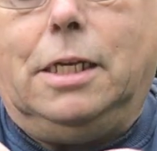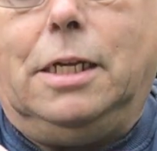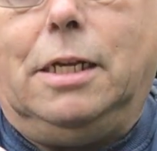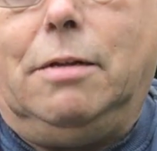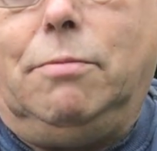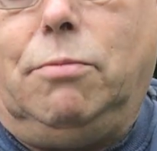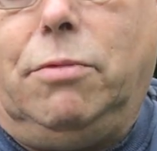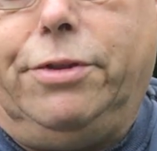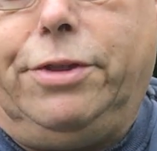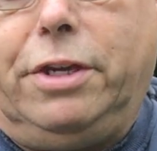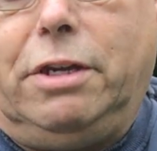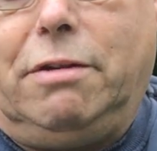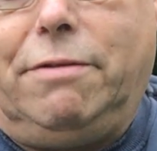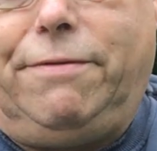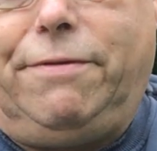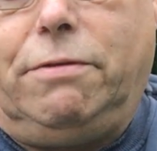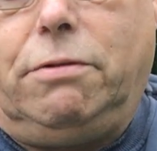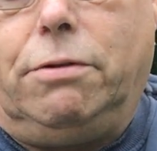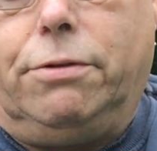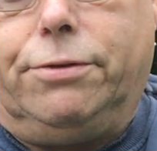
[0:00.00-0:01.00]
And one thing I
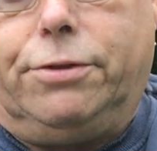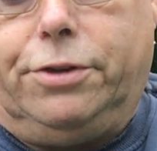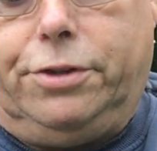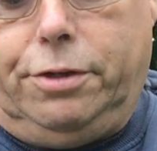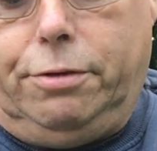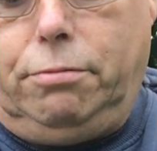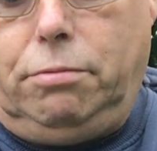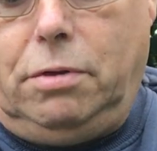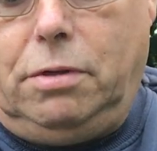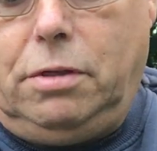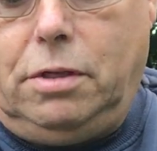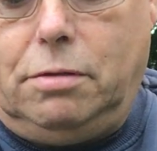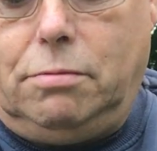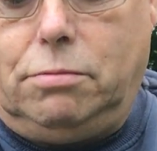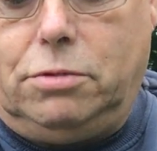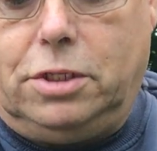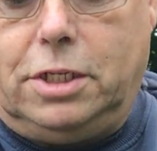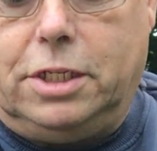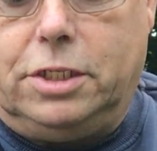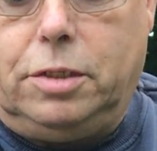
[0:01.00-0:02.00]
forgot to do
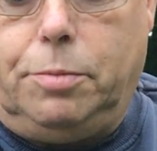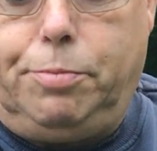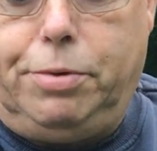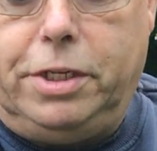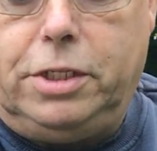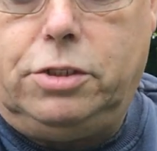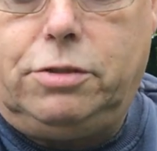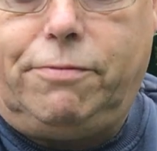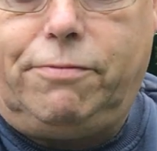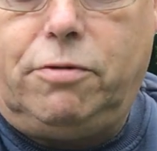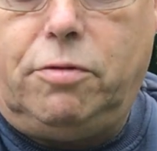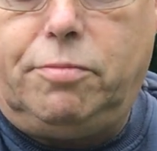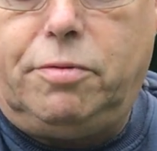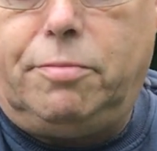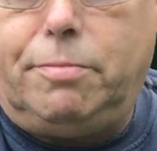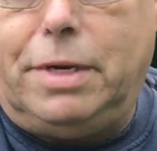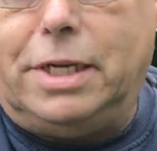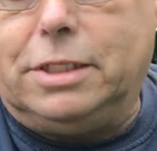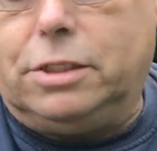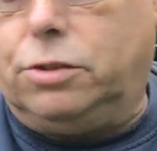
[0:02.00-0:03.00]
was get a piece of rubber
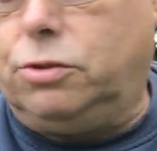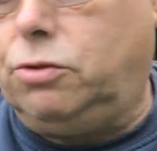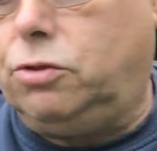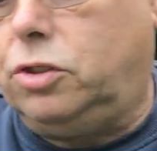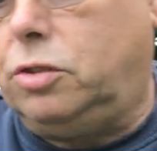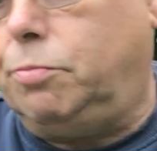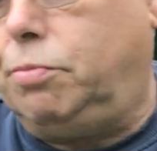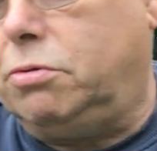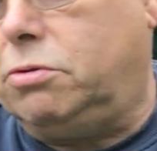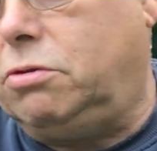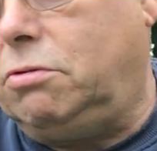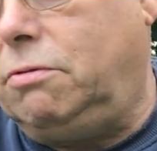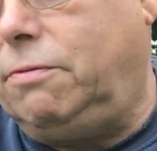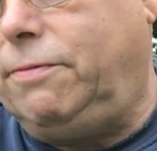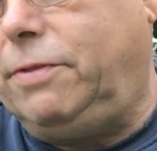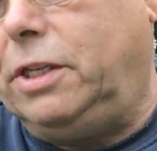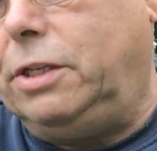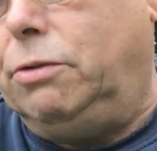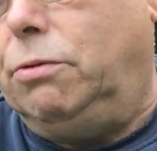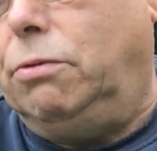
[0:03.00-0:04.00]
maggot just to put
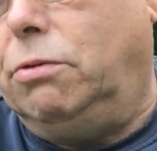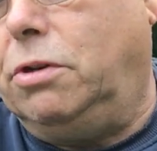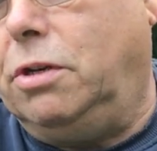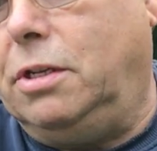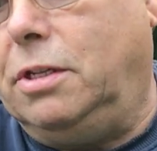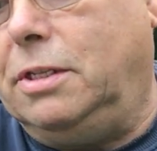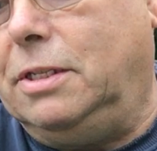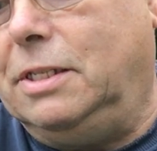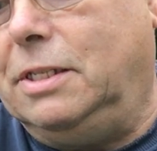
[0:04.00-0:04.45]
over the hook,